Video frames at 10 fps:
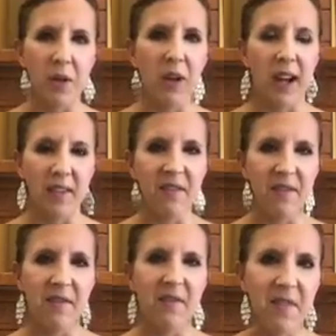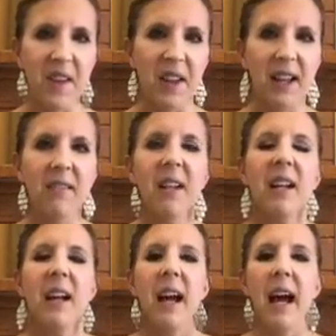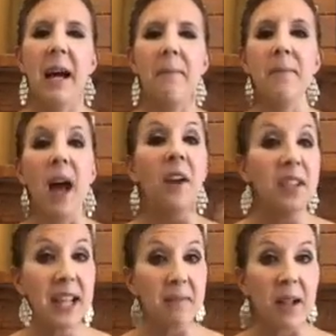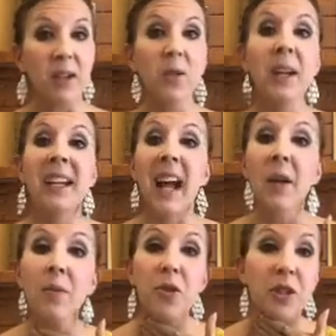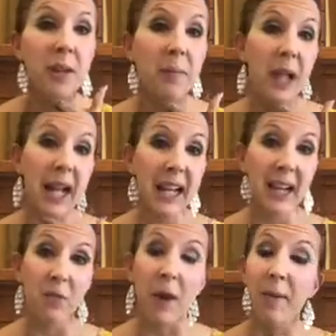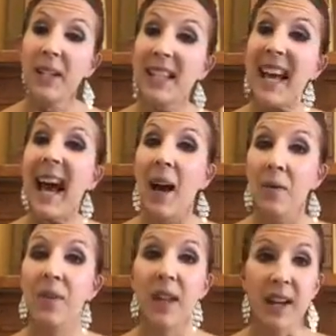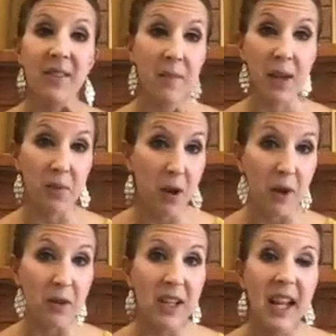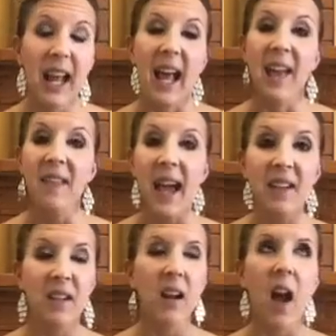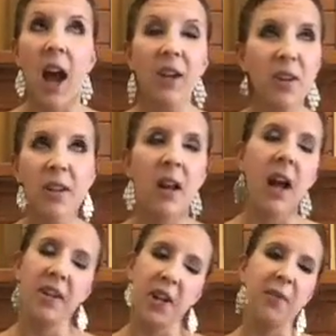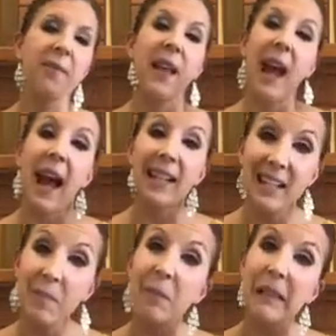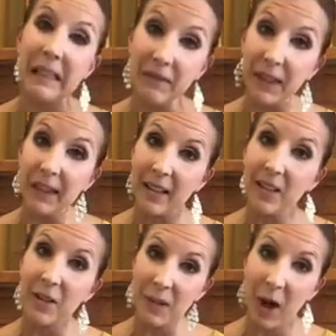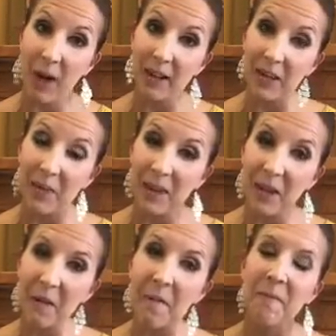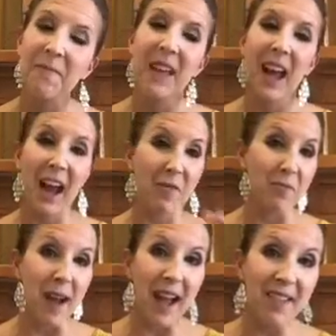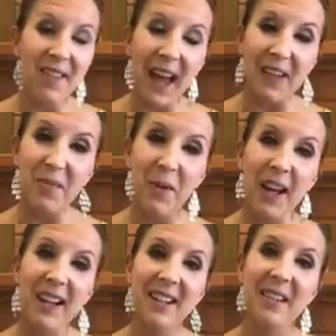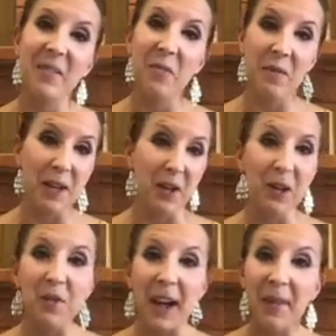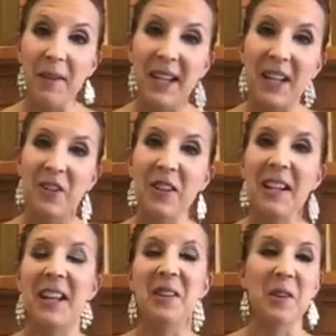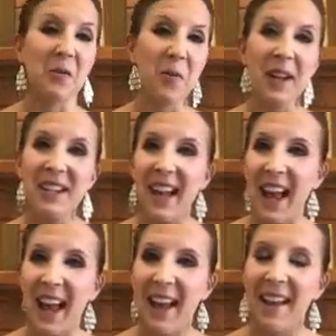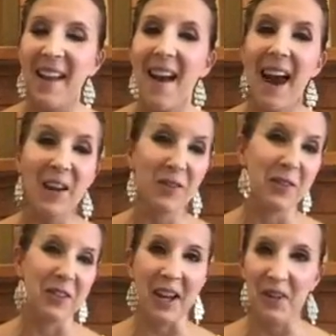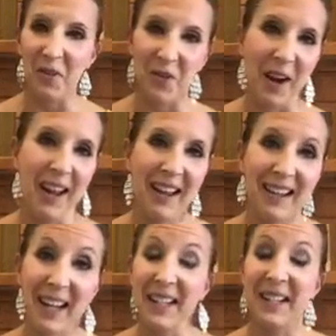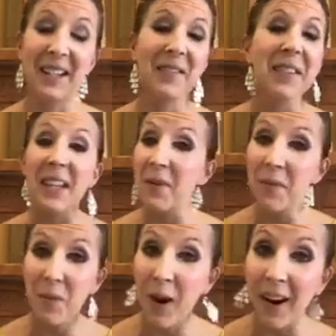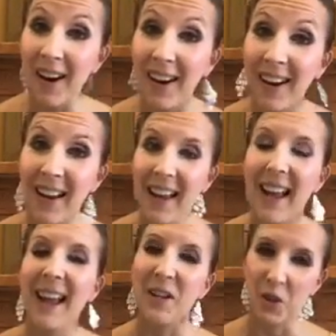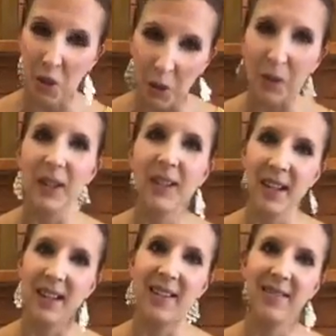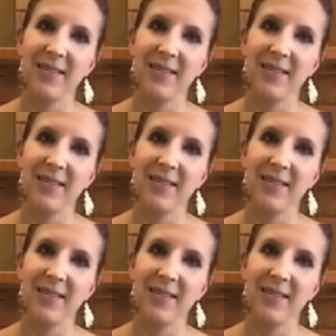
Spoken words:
you kind of feel it, I'll take Melaleuca and I will just apply it and rub it to the outside of my throat. And that, I couldn't, you know, I didn't believe it, to be honest with you. I read that that's what would be a good recommendation, and so one day I just decided to try it, and I didn't even think it would work, and it totally did.